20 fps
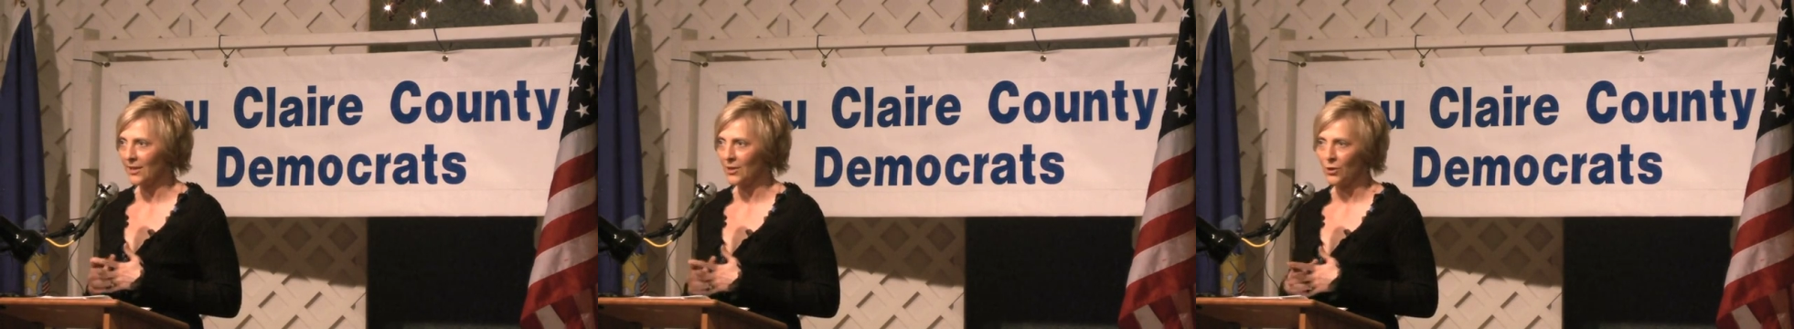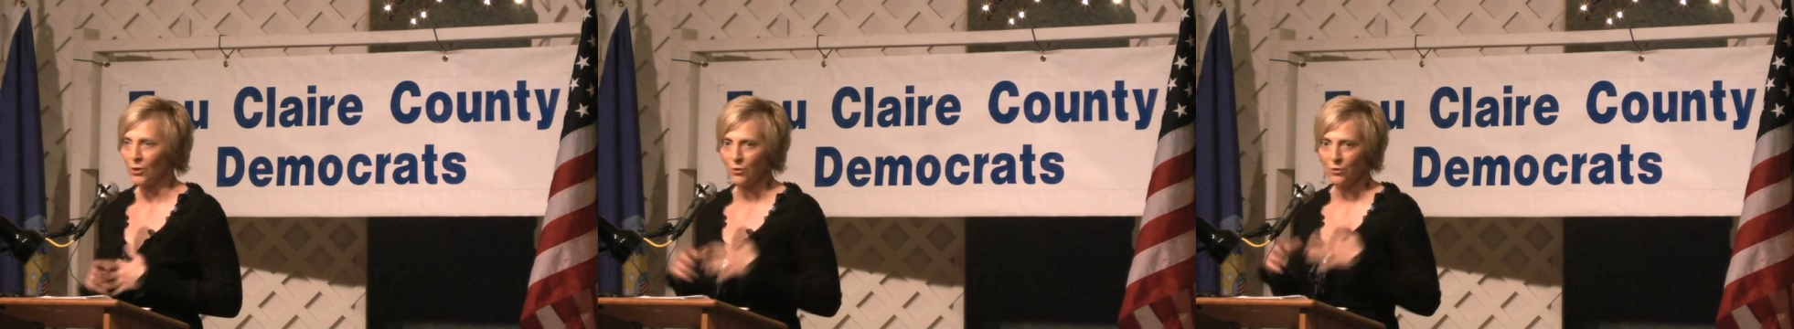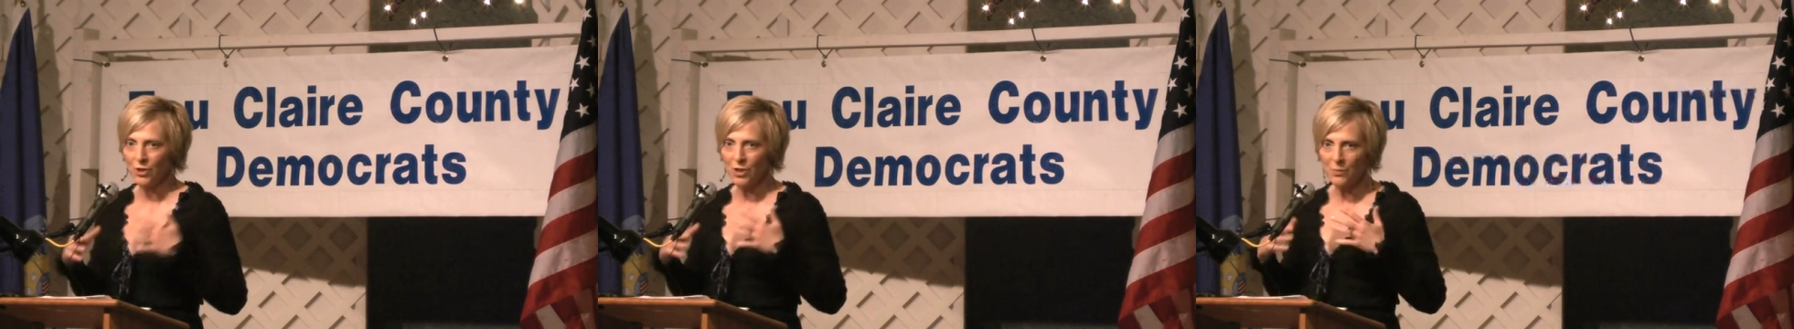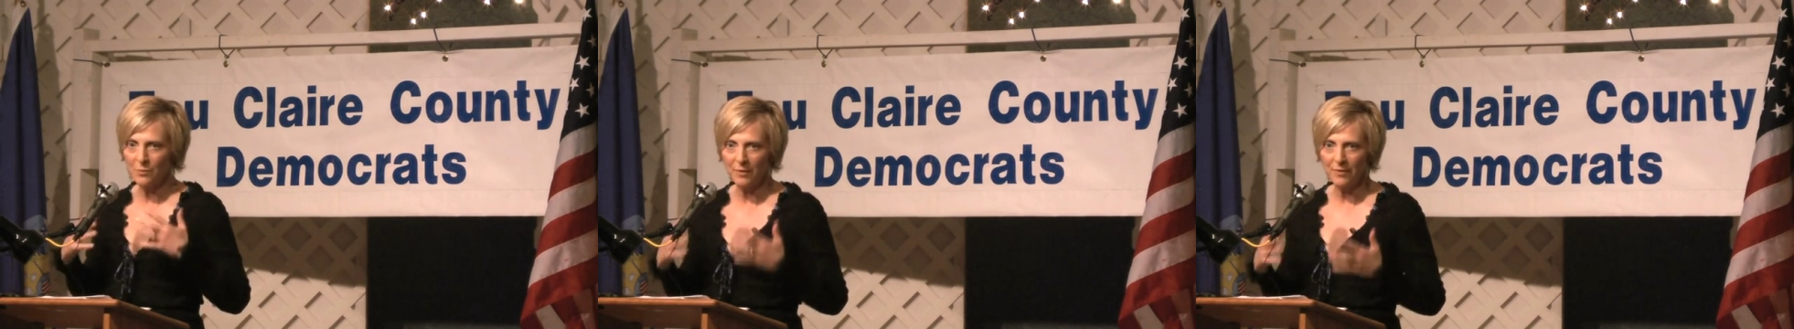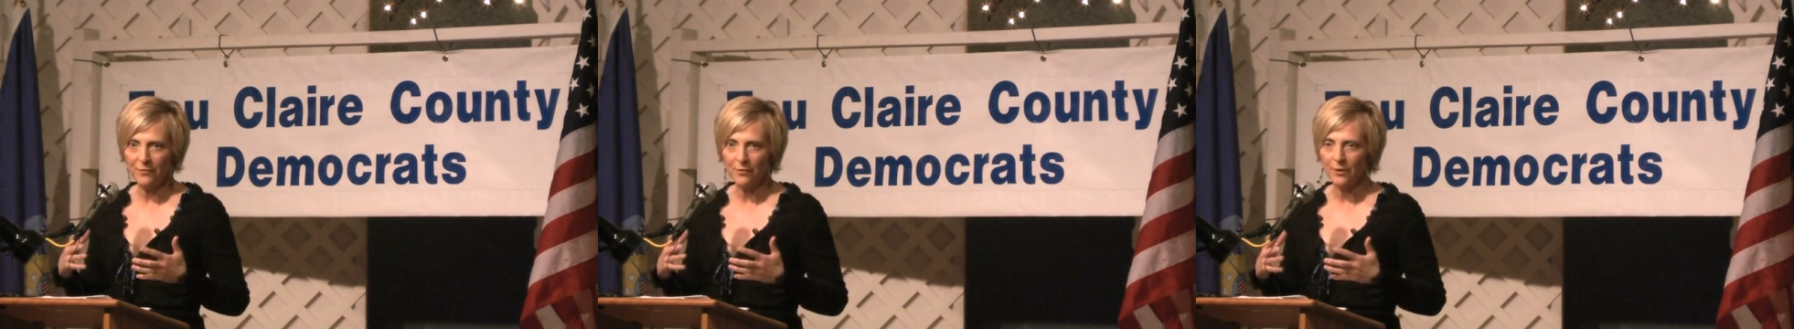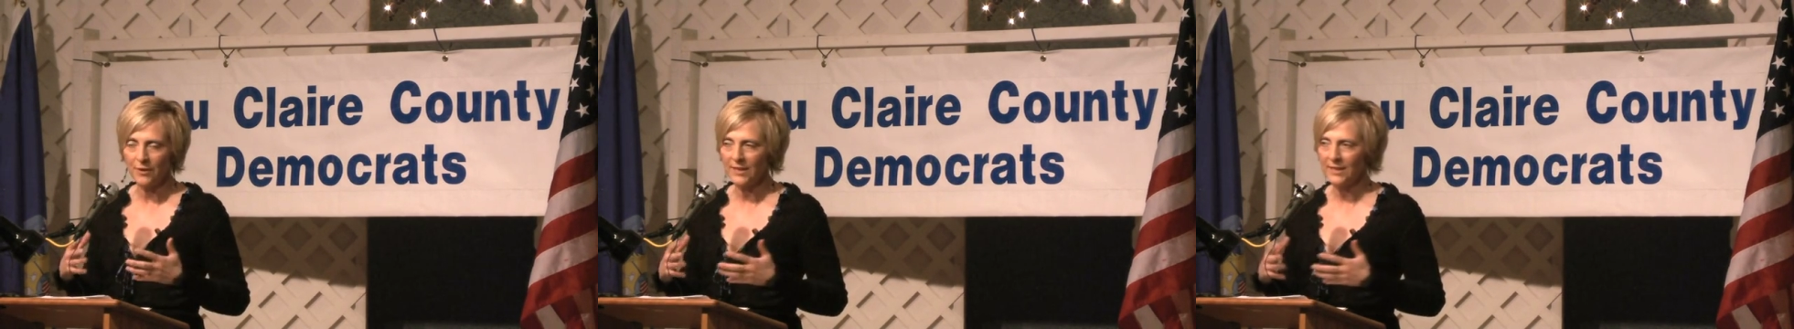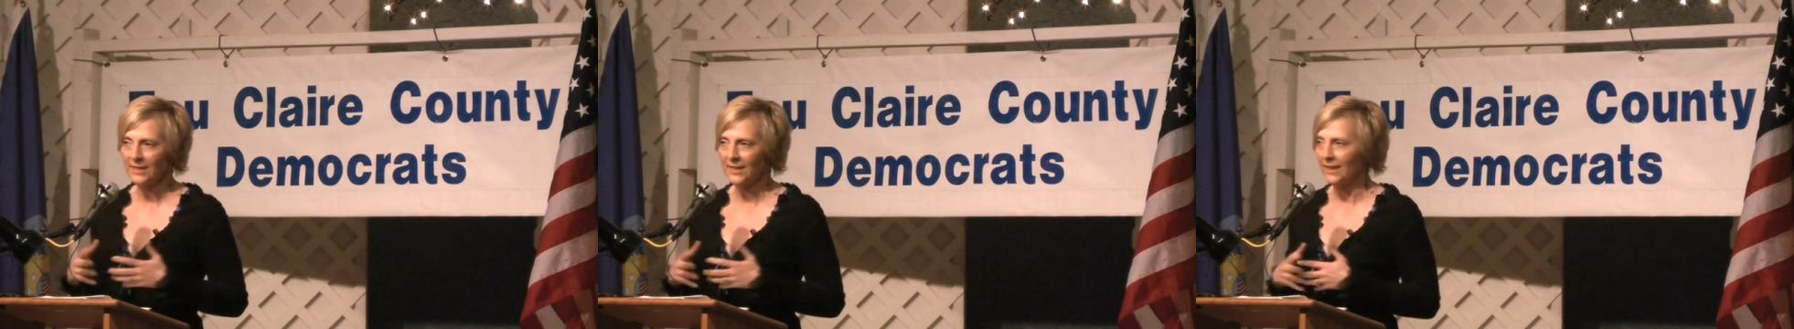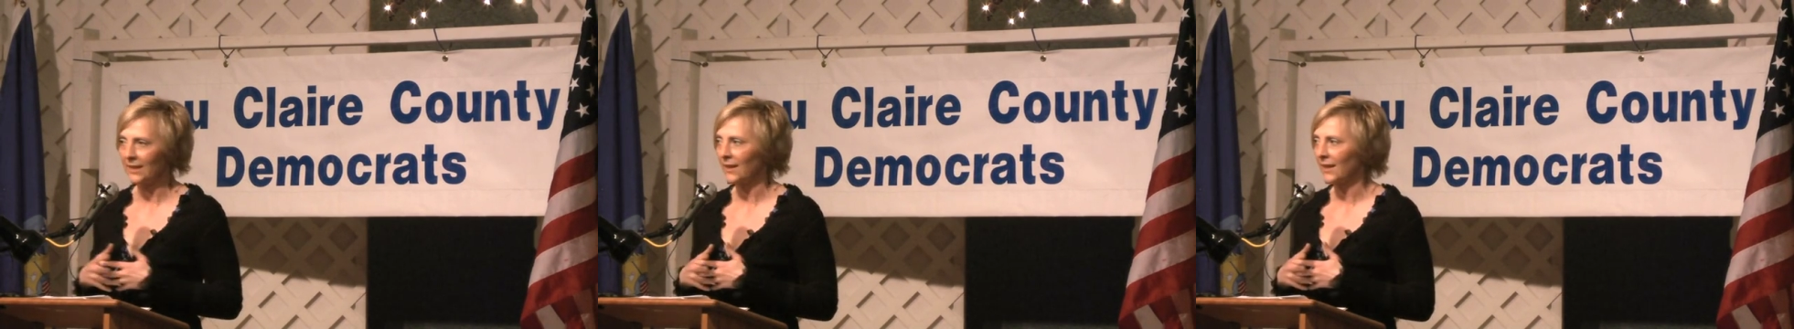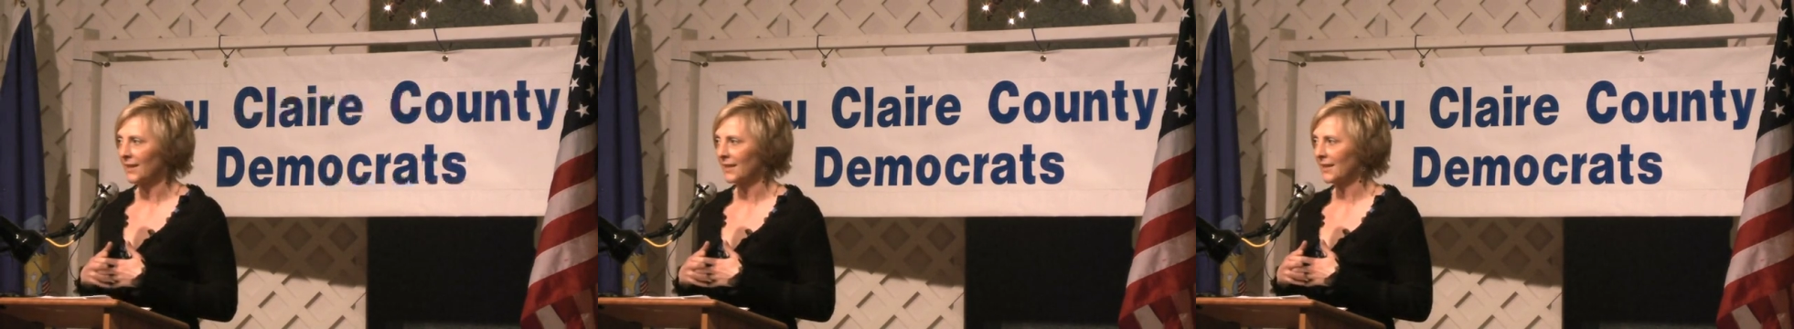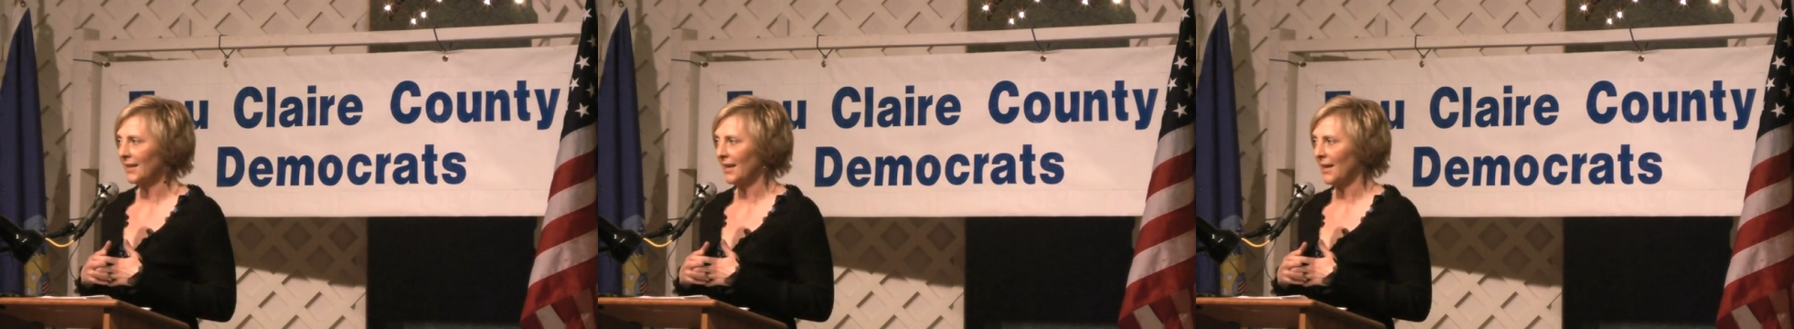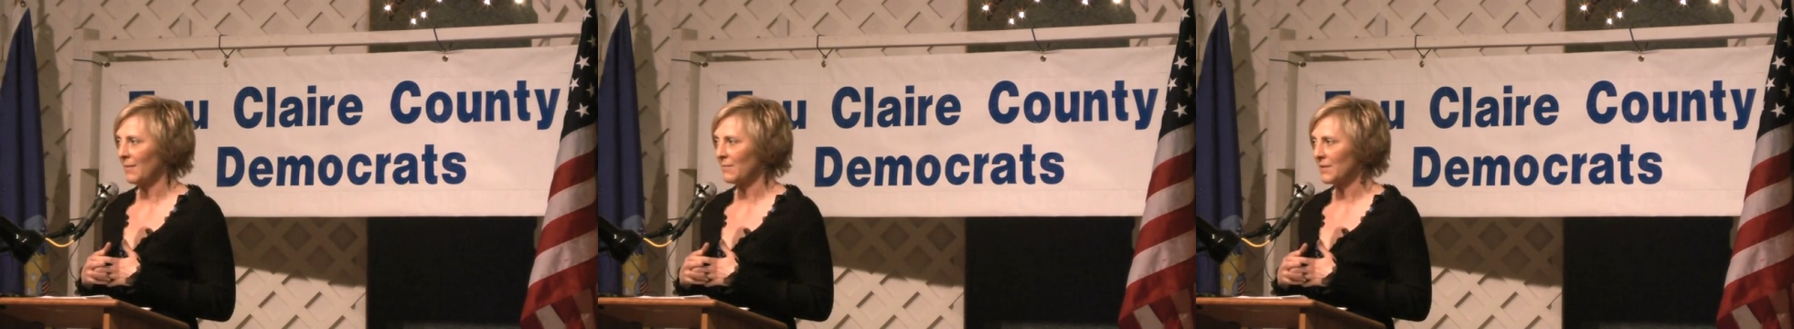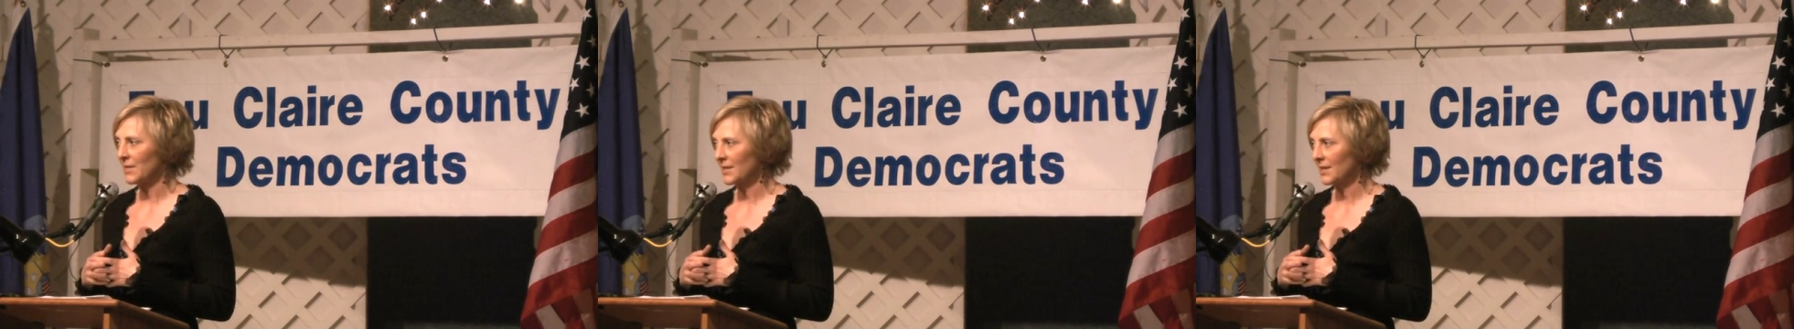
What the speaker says: the deadline came,